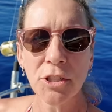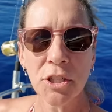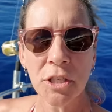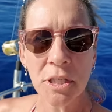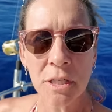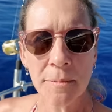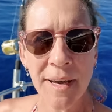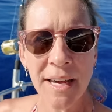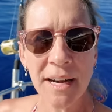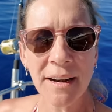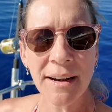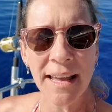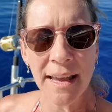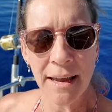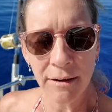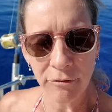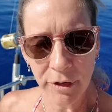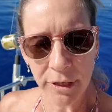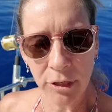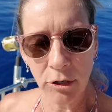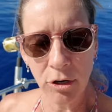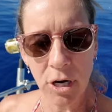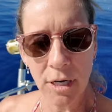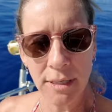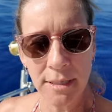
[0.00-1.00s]
Just about on every
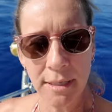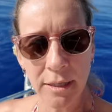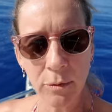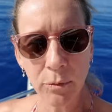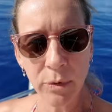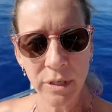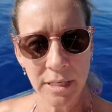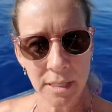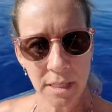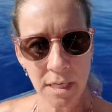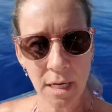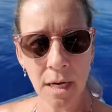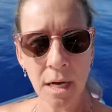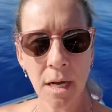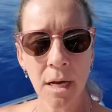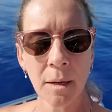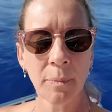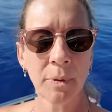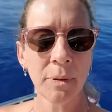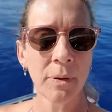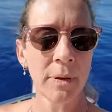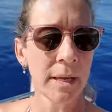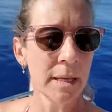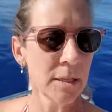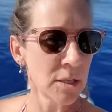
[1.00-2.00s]
crossing we stop
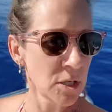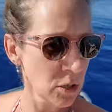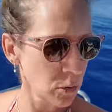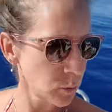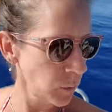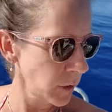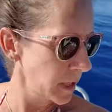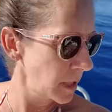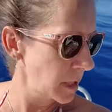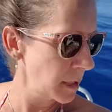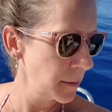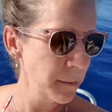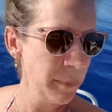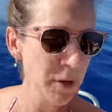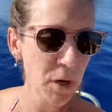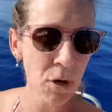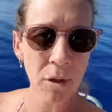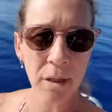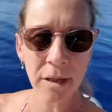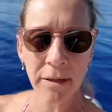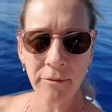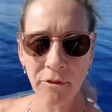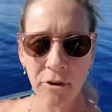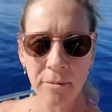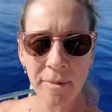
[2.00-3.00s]
and swim, but
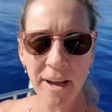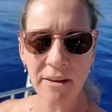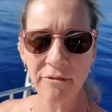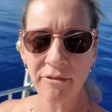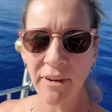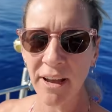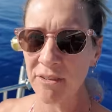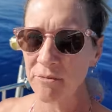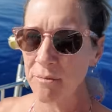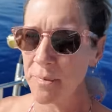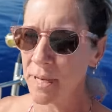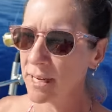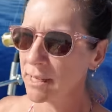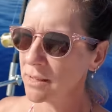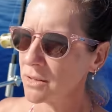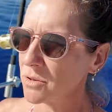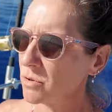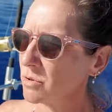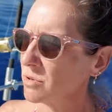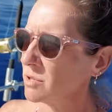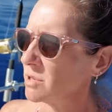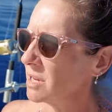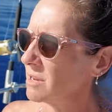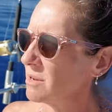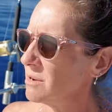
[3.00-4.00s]
only for about 5 minutes
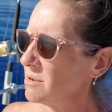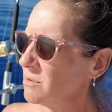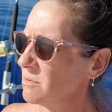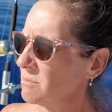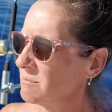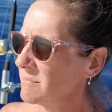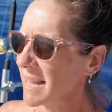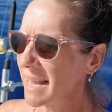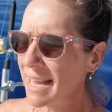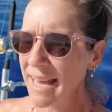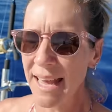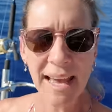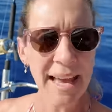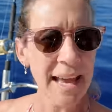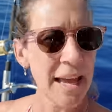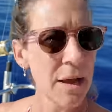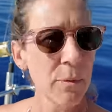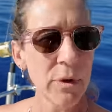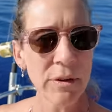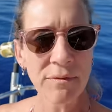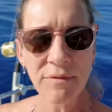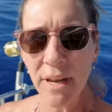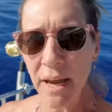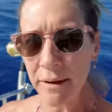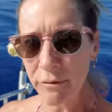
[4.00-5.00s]
or so. And
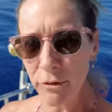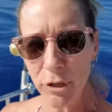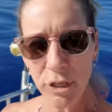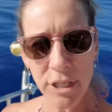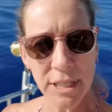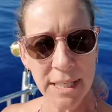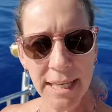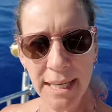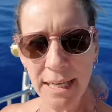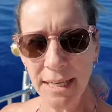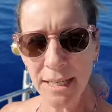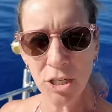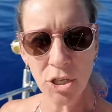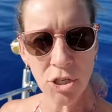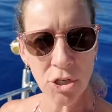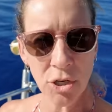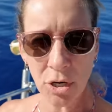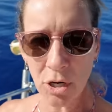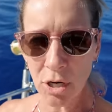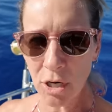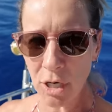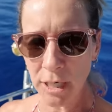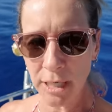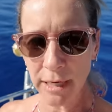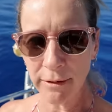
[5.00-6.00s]
we've never seen a
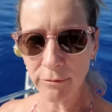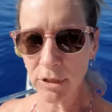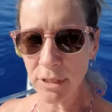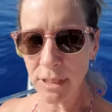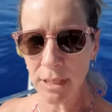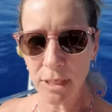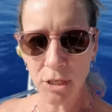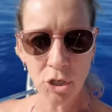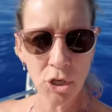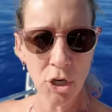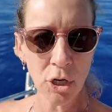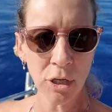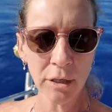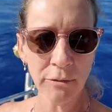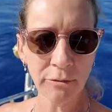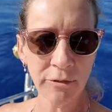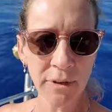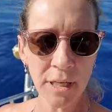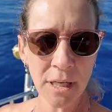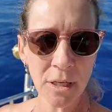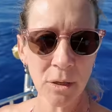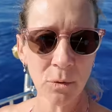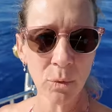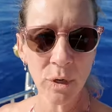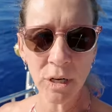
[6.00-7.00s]
shark, never seen a shark fin.